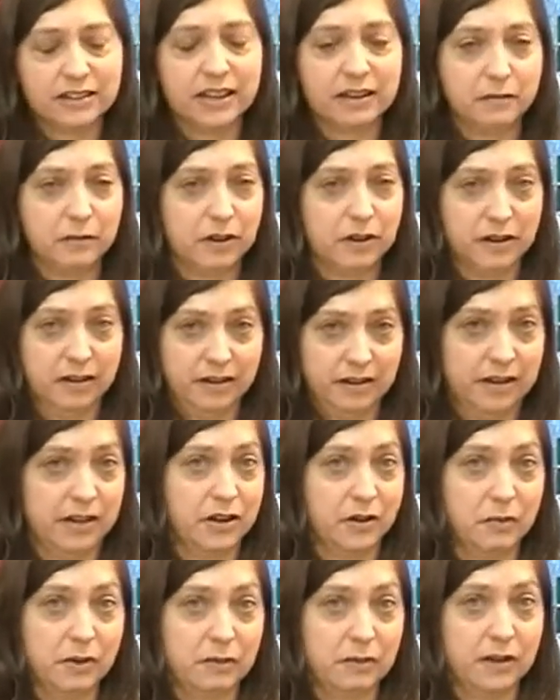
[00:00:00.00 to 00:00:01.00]
that we're, you
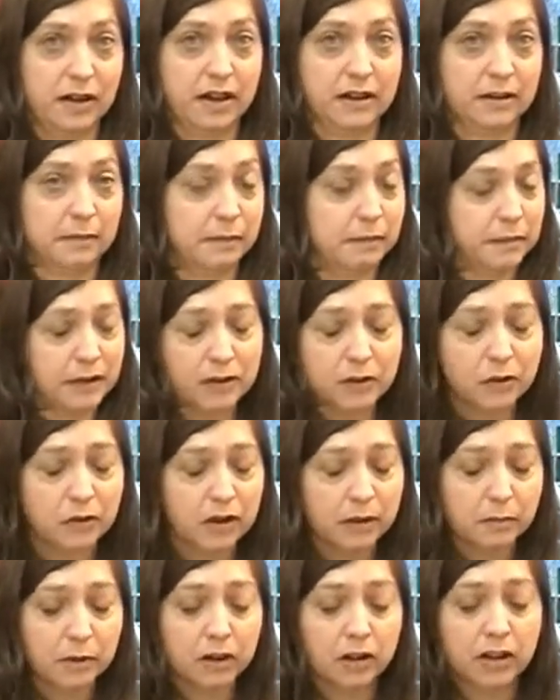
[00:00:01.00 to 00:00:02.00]
know, we want to be
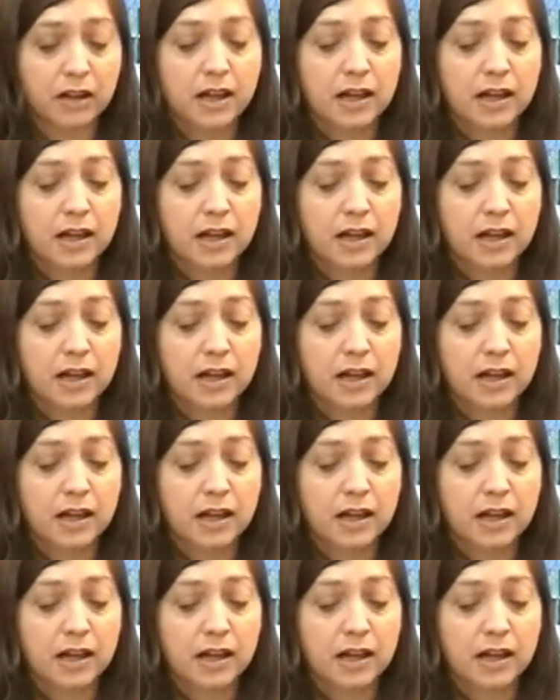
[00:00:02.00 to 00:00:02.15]
normal.